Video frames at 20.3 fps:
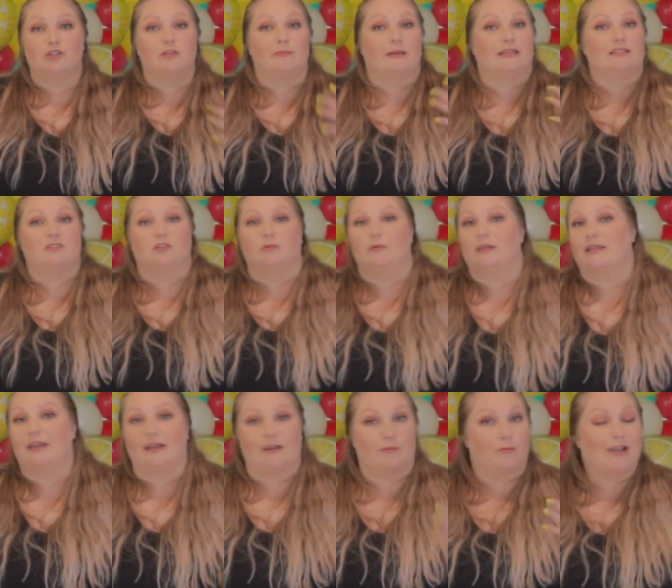you might still be
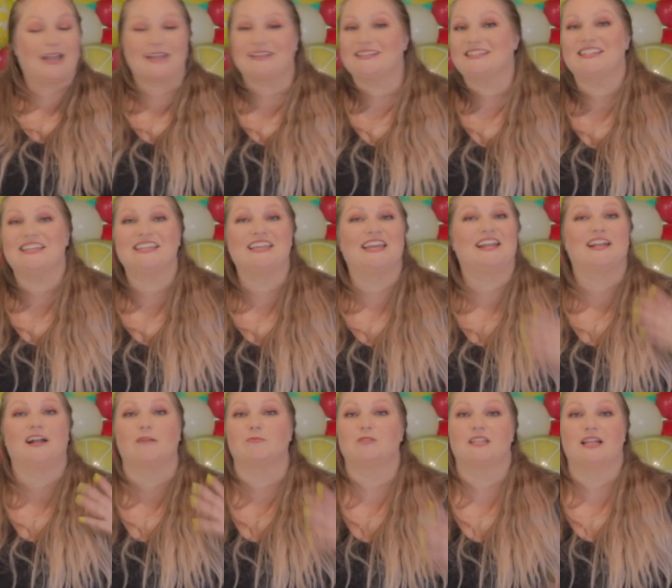kind of practicing,
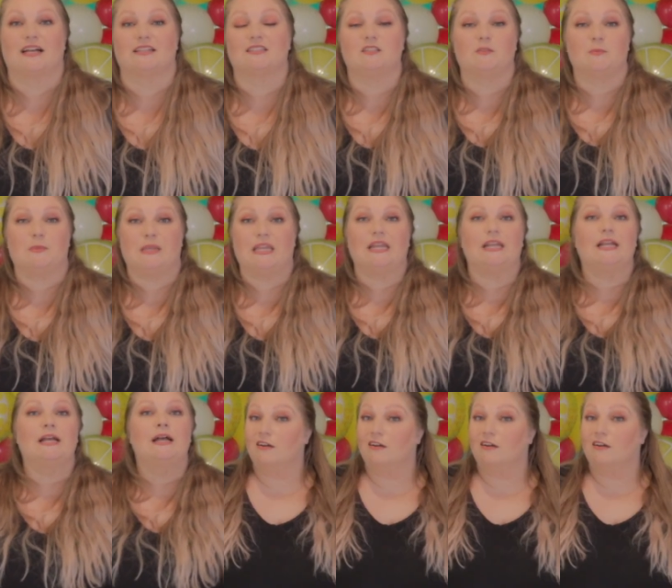getting up to that speed.